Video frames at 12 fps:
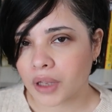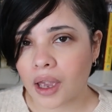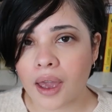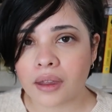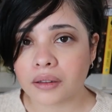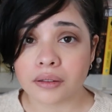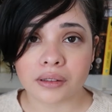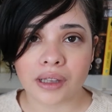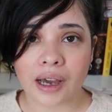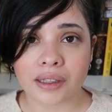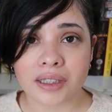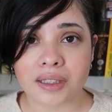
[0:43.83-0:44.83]
And
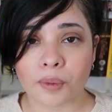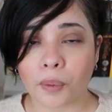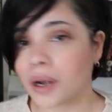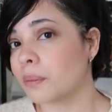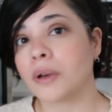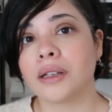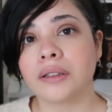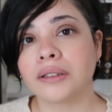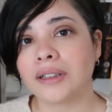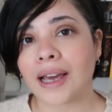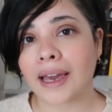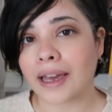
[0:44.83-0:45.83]
that's what I'm gonna do
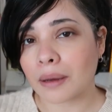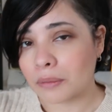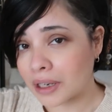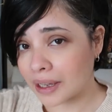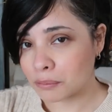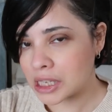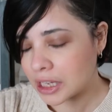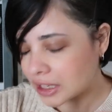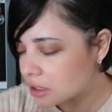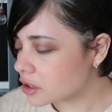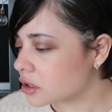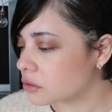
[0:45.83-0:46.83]
today. I'm gonna be
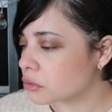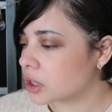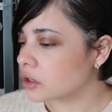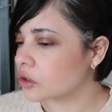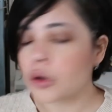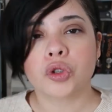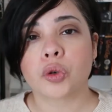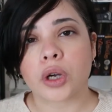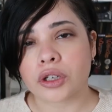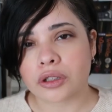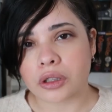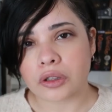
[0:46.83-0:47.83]
answering those
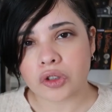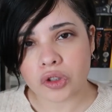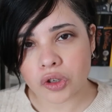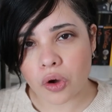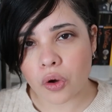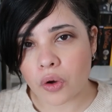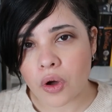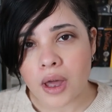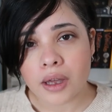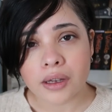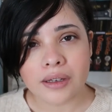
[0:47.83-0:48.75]
questions. So